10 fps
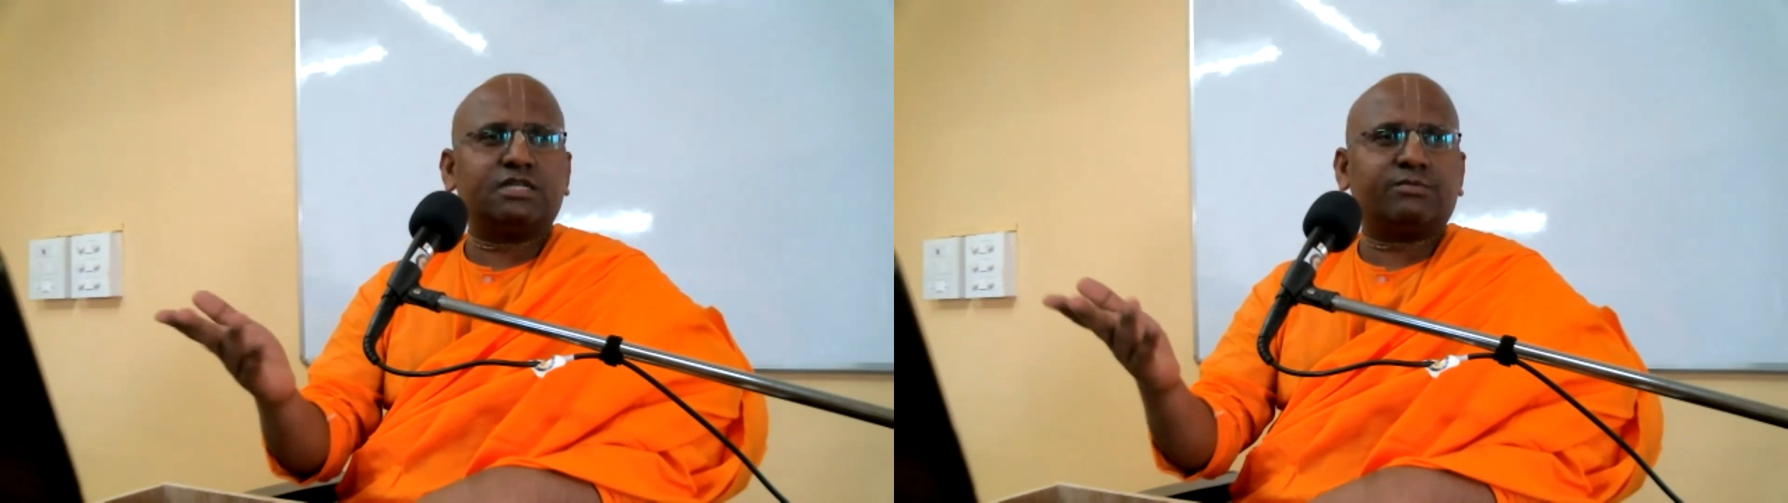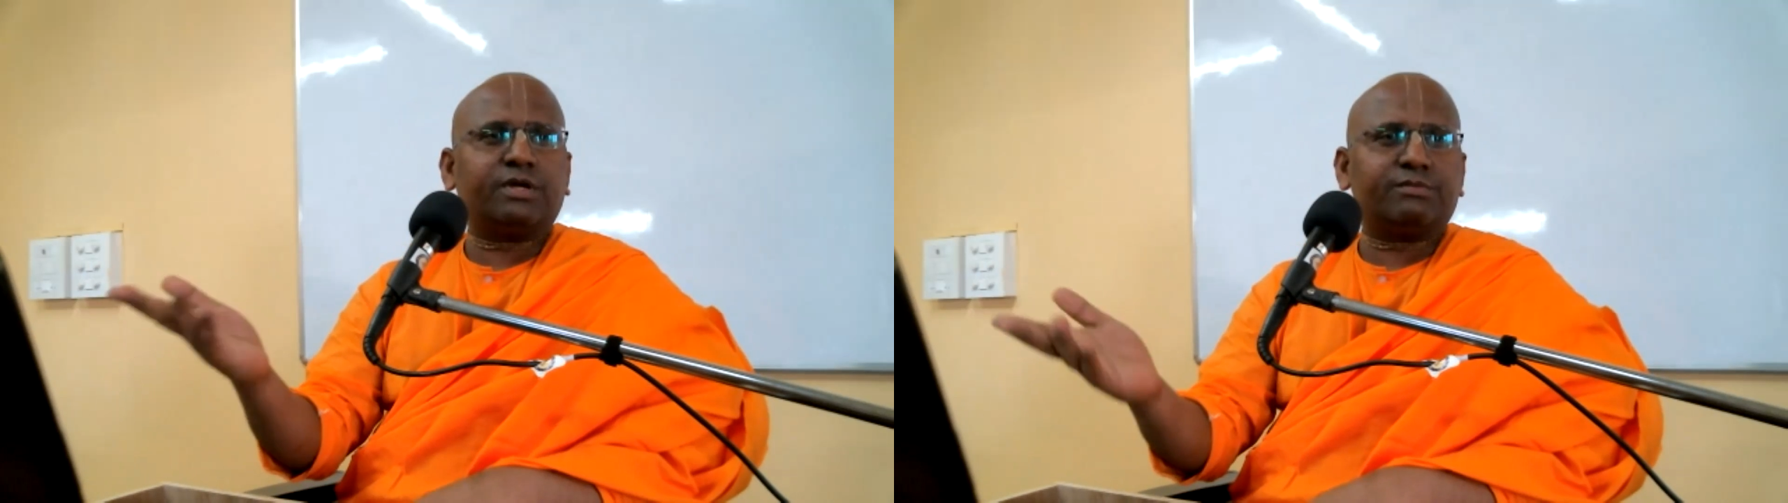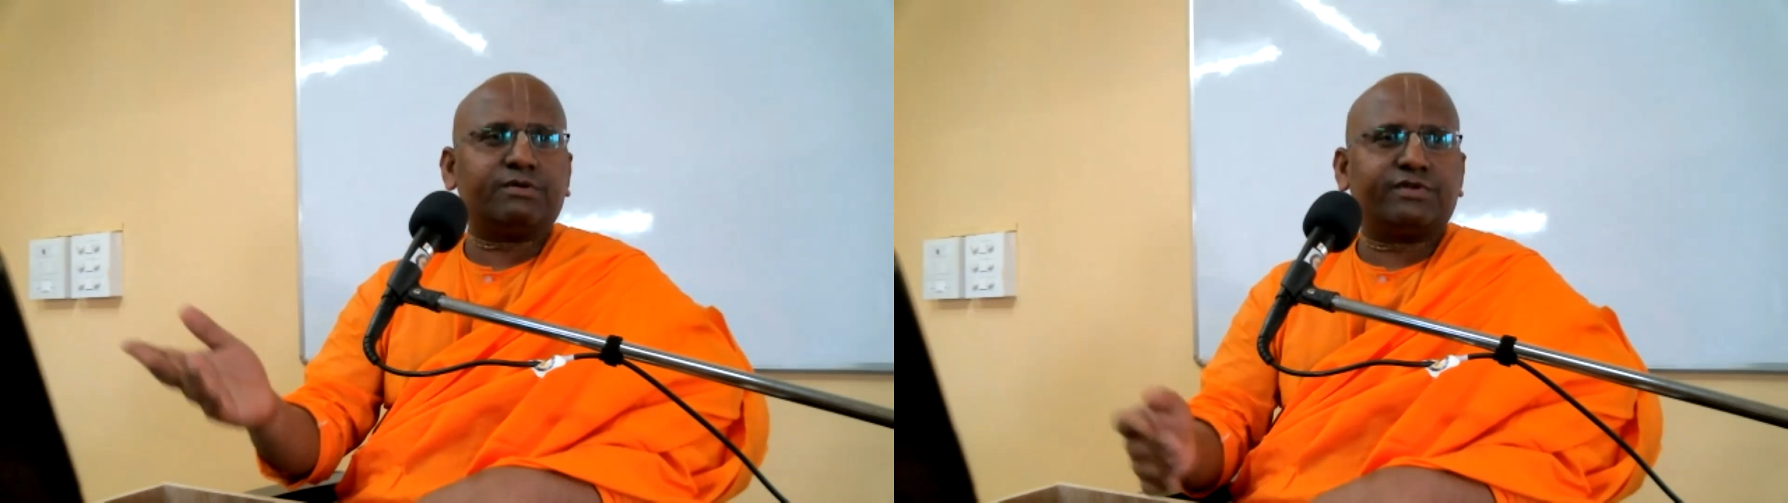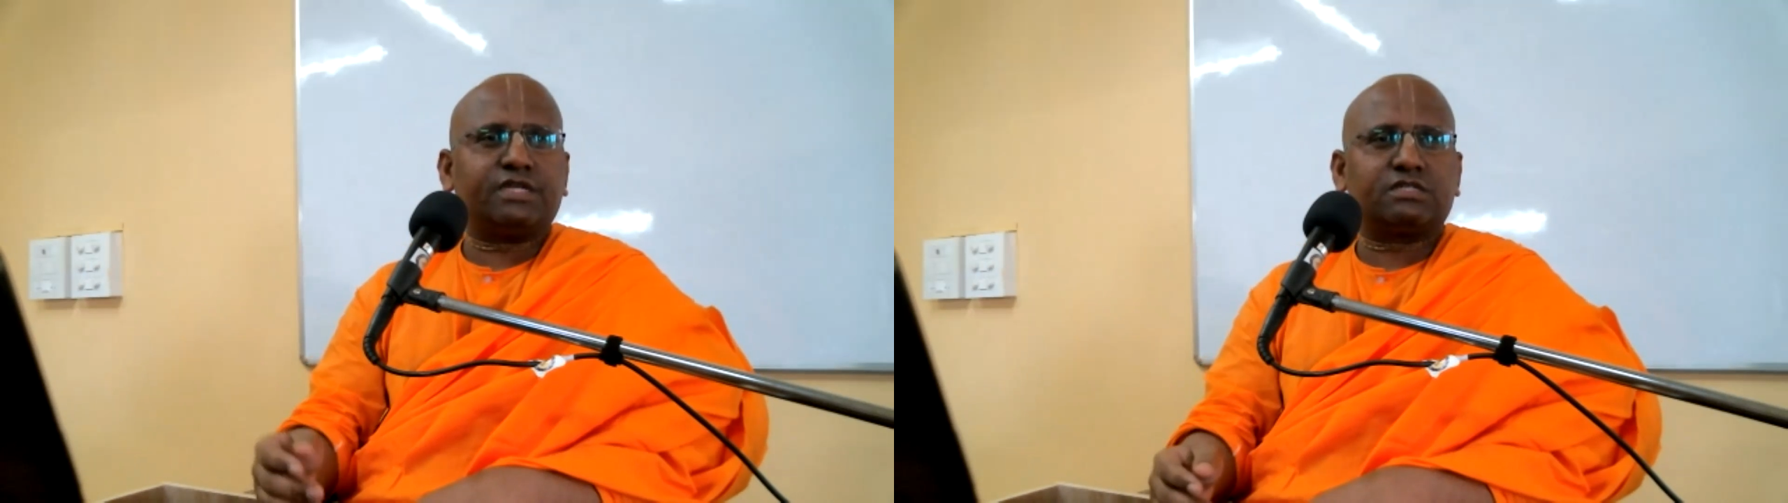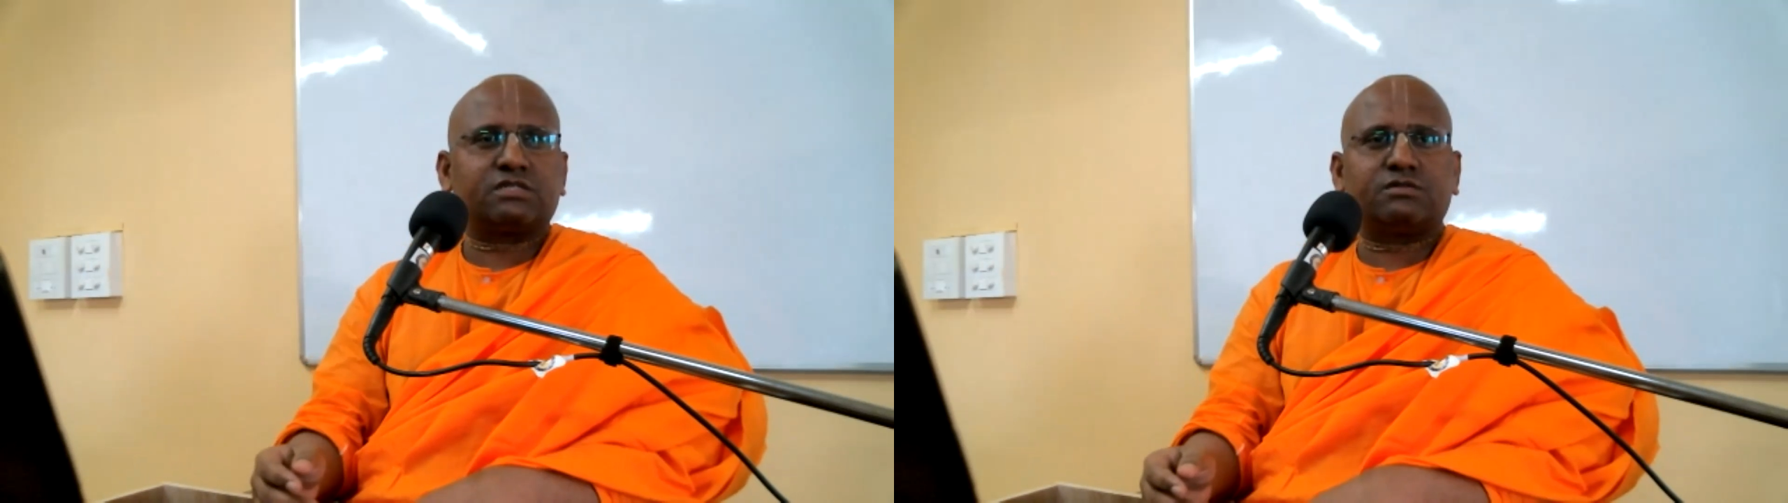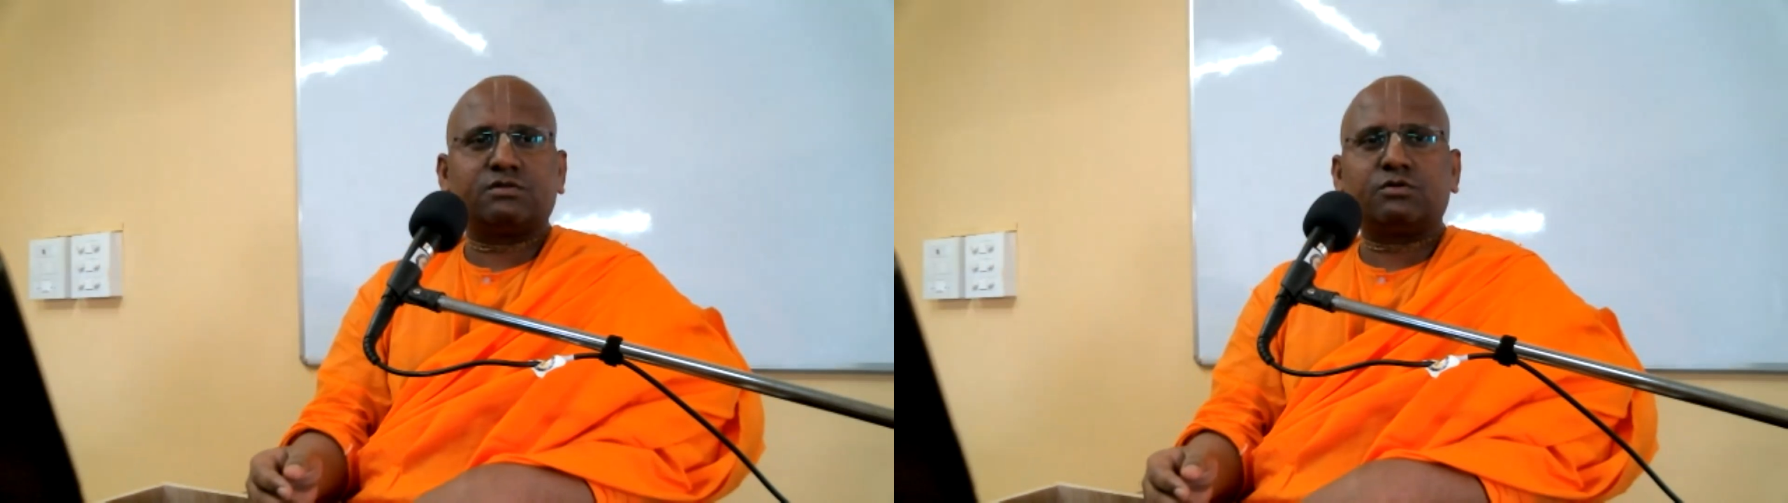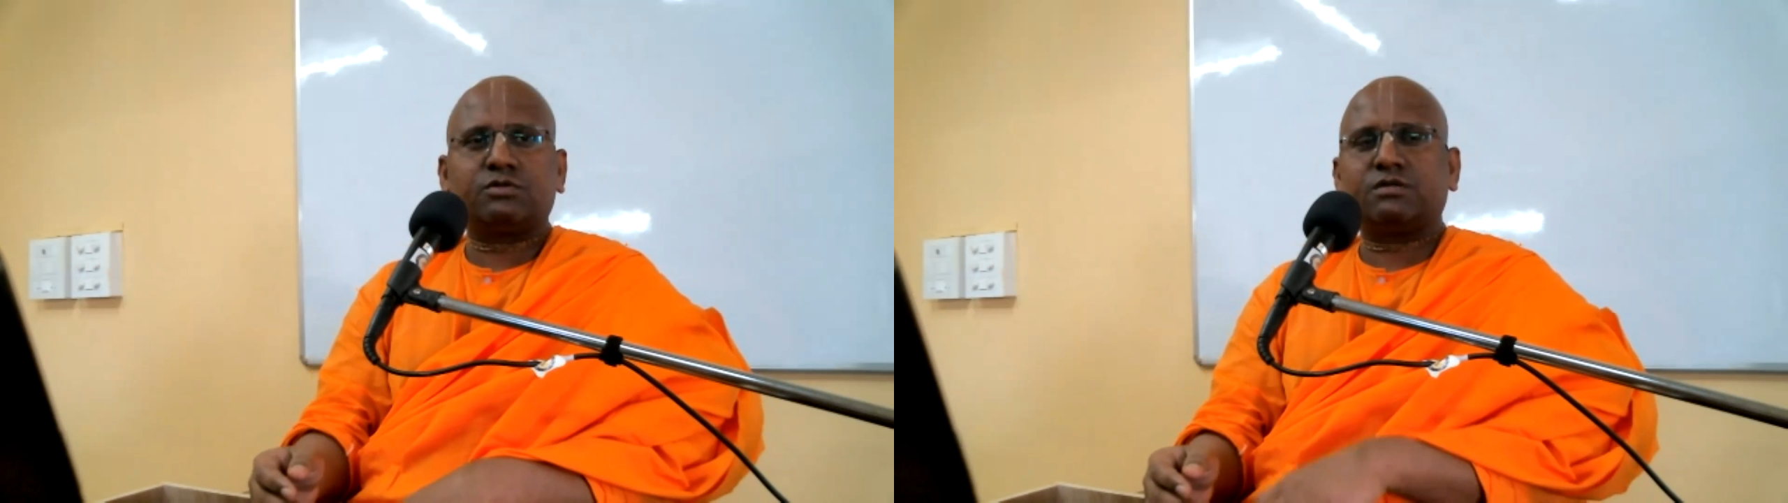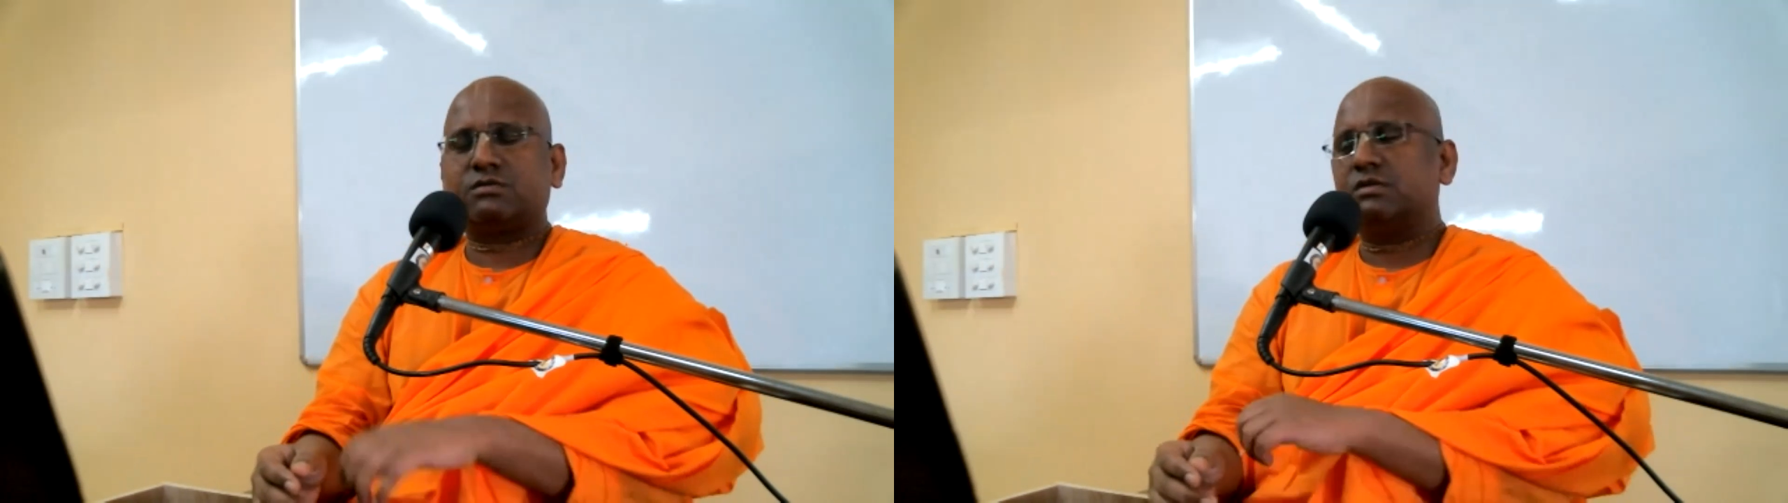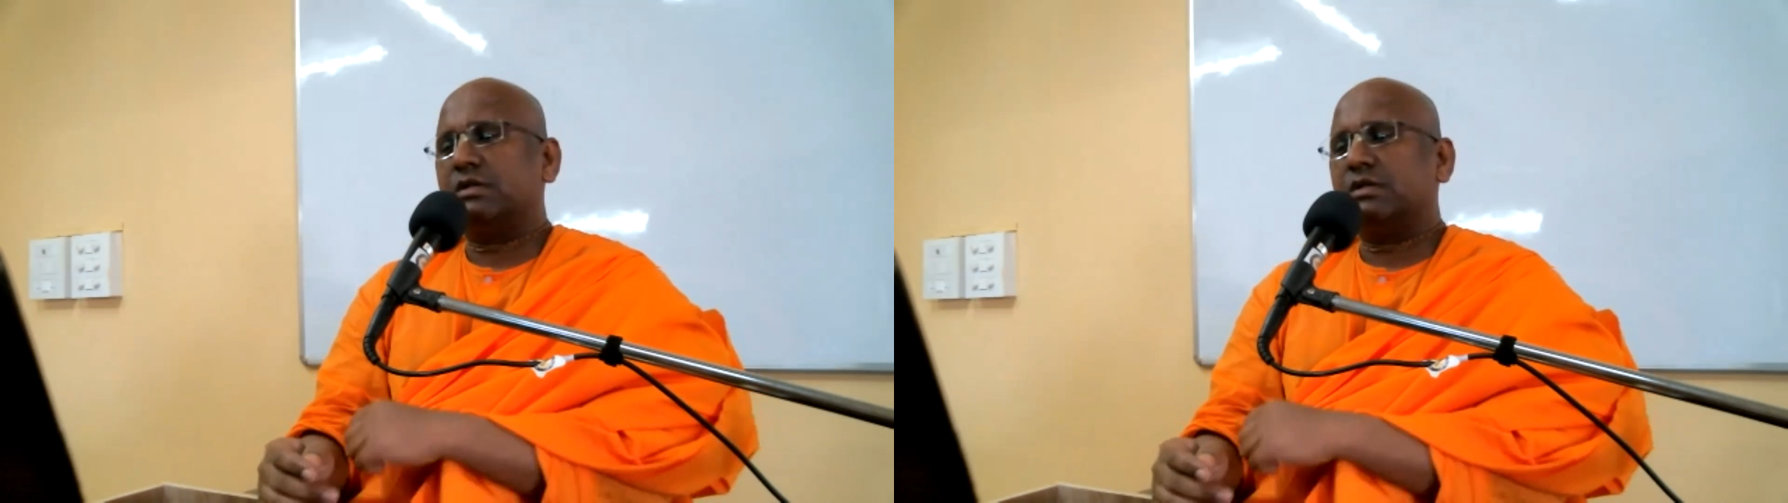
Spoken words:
it may be finished. Okay.